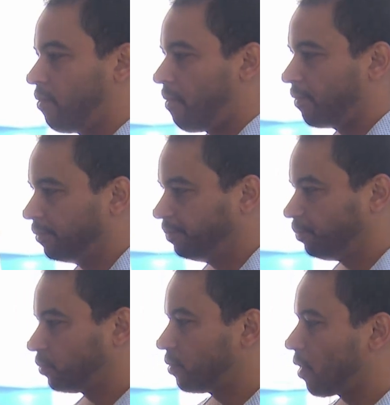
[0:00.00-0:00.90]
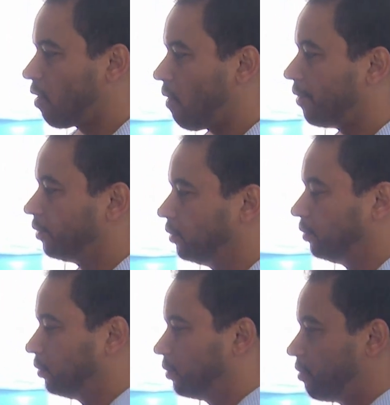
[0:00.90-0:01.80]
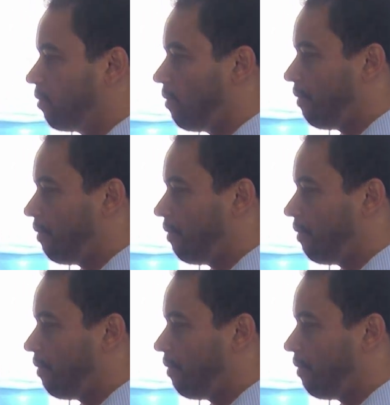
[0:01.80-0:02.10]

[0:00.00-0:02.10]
various people in the trucking industry